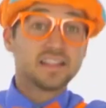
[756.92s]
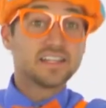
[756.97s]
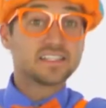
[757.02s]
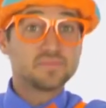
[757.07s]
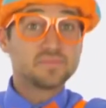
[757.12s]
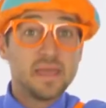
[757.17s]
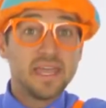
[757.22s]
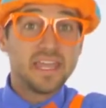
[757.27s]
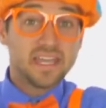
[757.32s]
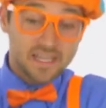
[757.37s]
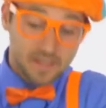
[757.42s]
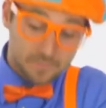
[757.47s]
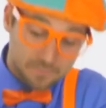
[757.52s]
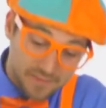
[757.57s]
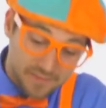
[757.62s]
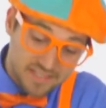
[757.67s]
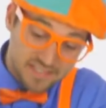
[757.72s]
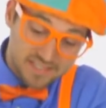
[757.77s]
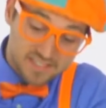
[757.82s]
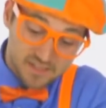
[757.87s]
the logo
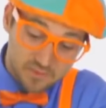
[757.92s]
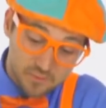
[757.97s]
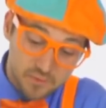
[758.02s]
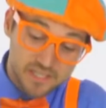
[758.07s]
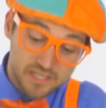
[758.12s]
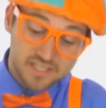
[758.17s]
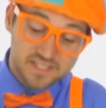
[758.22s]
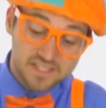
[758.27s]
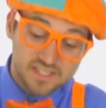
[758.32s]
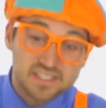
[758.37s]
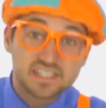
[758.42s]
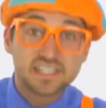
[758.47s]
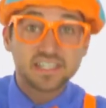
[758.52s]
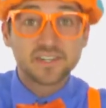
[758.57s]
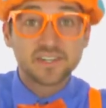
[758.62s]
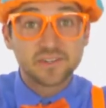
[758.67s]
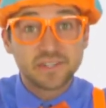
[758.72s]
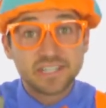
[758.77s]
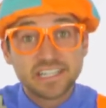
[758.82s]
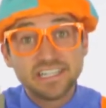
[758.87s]
with his own
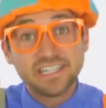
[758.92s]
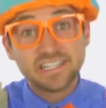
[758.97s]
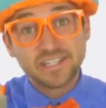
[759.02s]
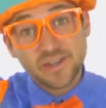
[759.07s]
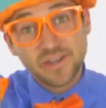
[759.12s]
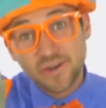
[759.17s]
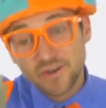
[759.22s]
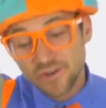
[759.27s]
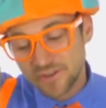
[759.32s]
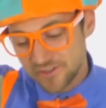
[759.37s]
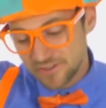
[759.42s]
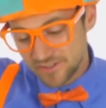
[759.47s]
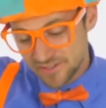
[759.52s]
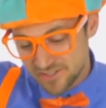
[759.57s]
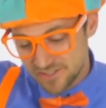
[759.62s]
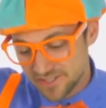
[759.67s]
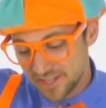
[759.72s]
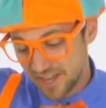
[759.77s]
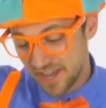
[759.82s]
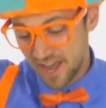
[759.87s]
stickers. That's all I've
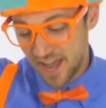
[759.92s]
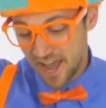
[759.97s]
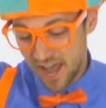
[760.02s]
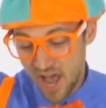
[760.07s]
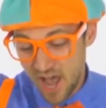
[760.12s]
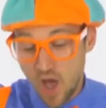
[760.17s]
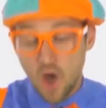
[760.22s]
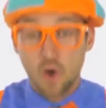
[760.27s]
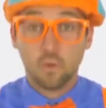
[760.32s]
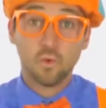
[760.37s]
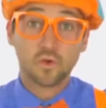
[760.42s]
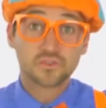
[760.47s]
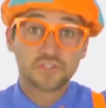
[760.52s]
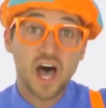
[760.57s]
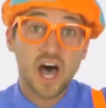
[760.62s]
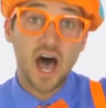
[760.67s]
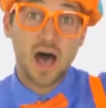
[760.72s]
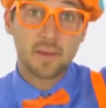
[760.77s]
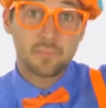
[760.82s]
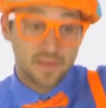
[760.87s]
got to say about that
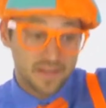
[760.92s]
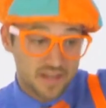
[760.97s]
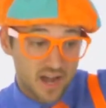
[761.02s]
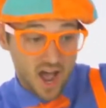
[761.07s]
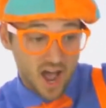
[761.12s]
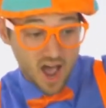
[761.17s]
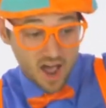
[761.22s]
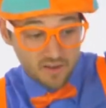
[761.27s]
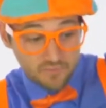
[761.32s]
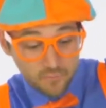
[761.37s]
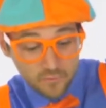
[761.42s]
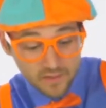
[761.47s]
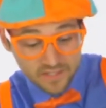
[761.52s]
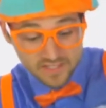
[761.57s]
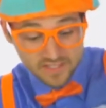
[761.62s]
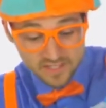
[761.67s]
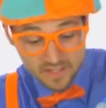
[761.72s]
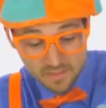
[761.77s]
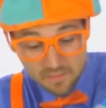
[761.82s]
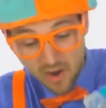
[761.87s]
part, so, we'll
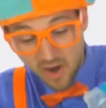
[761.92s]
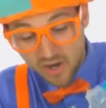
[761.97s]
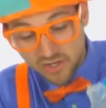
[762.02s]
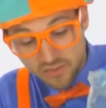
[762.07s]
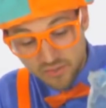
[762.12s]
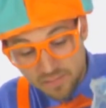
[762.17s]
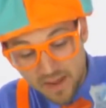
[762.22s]
go to the next